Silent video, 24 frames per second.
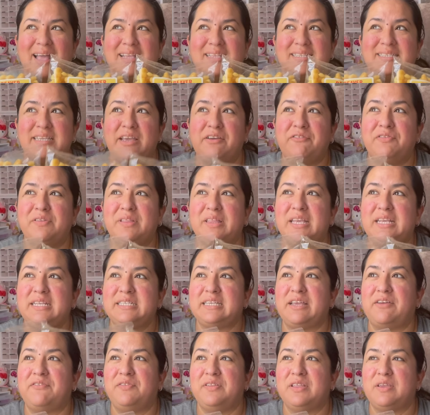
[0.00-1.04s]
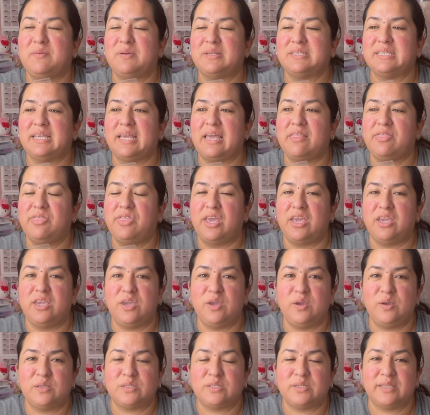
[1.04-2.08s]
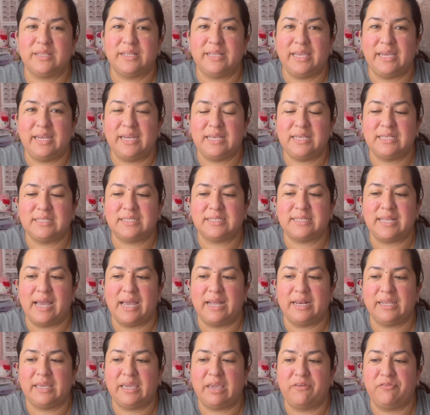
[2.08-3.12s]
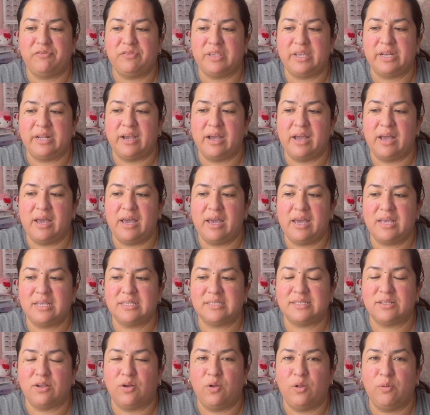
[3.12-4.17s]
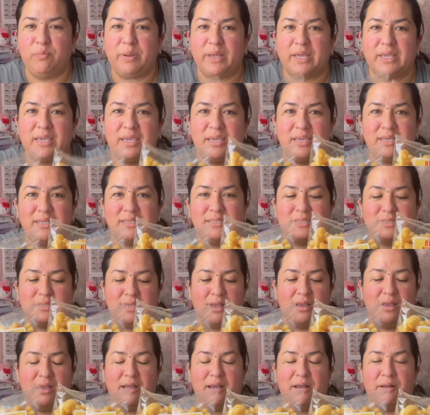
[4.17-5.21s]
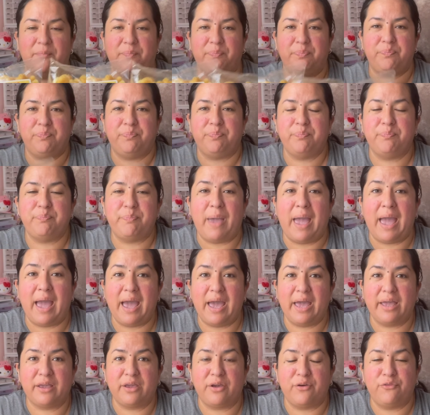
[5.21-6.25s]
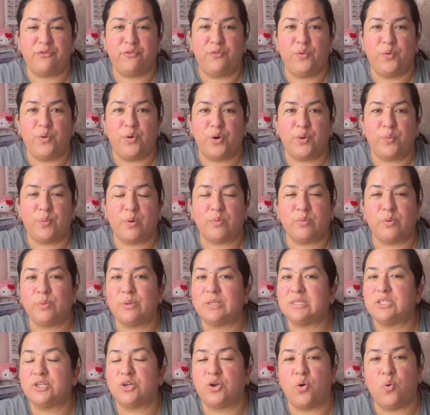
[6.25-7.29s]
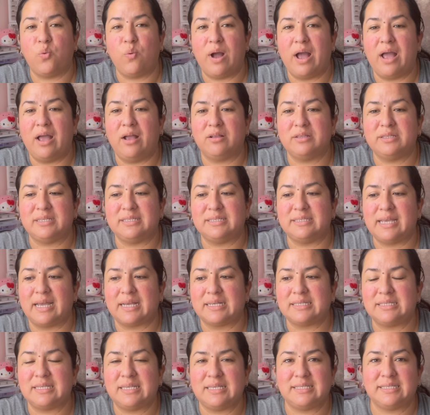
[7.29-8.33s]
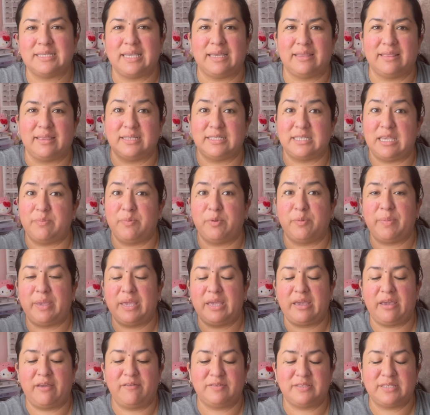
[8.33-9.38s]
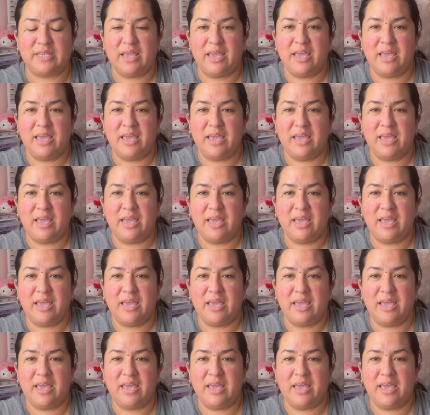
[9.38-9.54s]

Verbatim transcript: Definitely once again thank you to the ladies that gifted us the whole Buc-ee's bag for when we went to go wild in Texas, like the table made gifts.